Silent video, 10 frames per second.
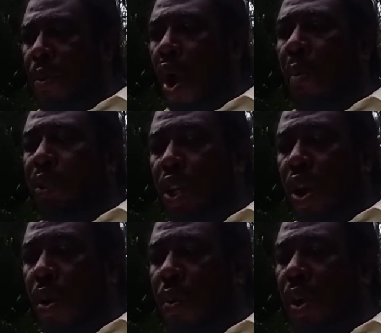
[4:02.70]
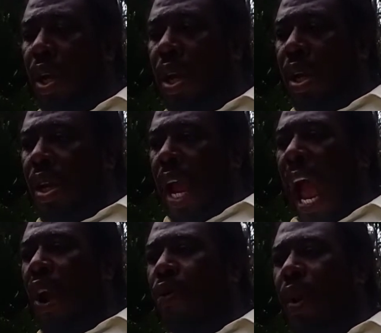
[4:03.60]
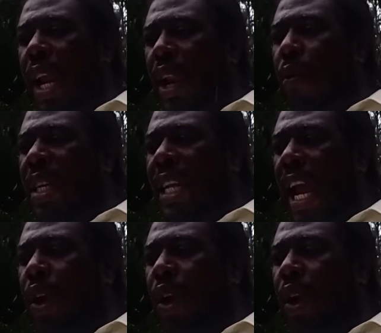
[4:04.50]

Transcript: up to now, I really wish I